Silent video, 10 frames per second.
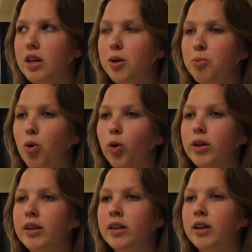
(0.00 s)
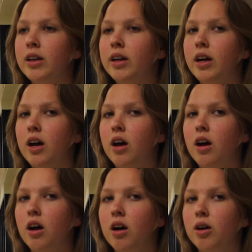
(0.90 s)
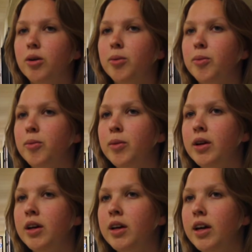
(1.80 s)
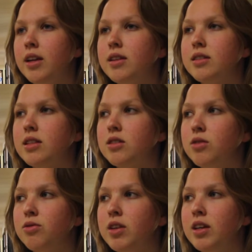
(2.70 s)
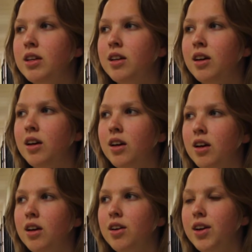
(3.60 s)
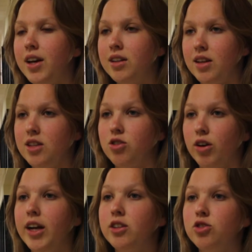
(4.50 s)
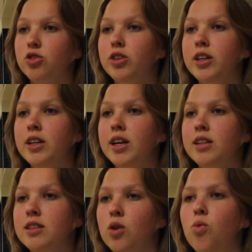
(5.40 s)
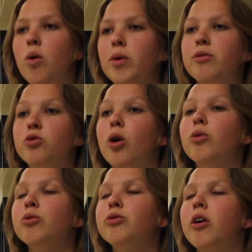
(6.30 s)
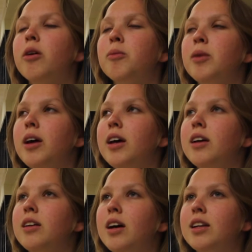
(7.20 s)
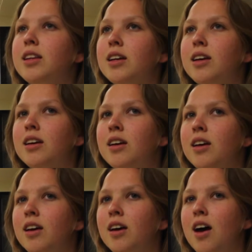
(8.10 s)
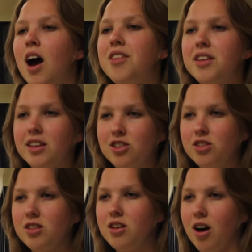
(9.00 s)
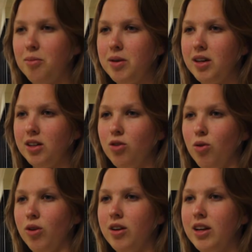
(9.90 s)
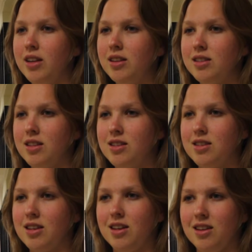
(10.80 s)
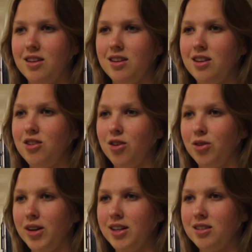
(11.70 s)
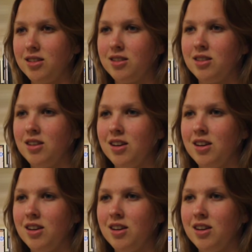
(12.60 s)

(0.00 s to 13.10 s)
important um, in the sense of that it, it's our history, it's like what we've grown from, and I think I think they just need to not be ignored in the sense that you know it's